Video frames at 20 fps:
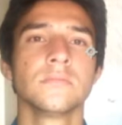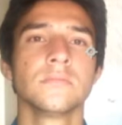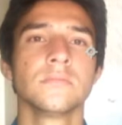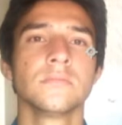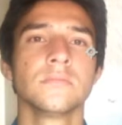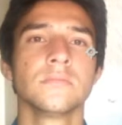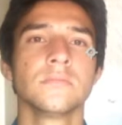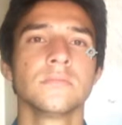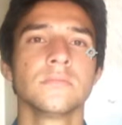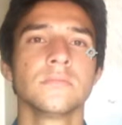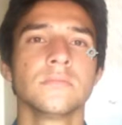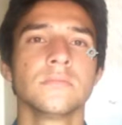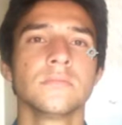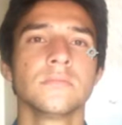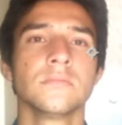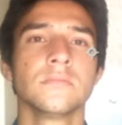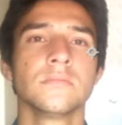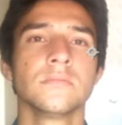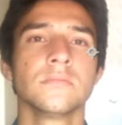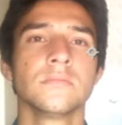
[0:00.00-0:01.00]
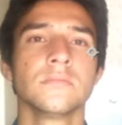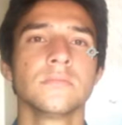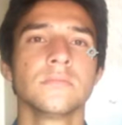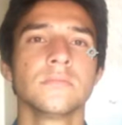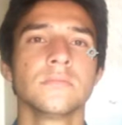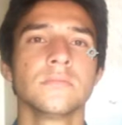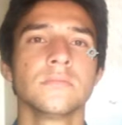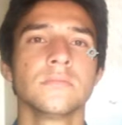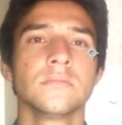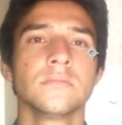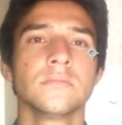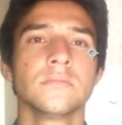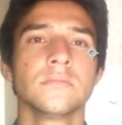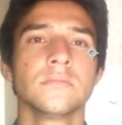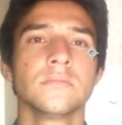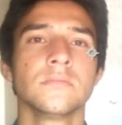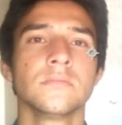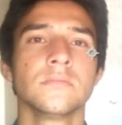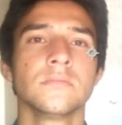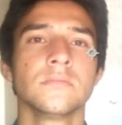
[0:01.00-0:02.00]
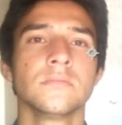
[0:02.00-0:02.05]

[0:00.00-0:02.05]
(no one is talking)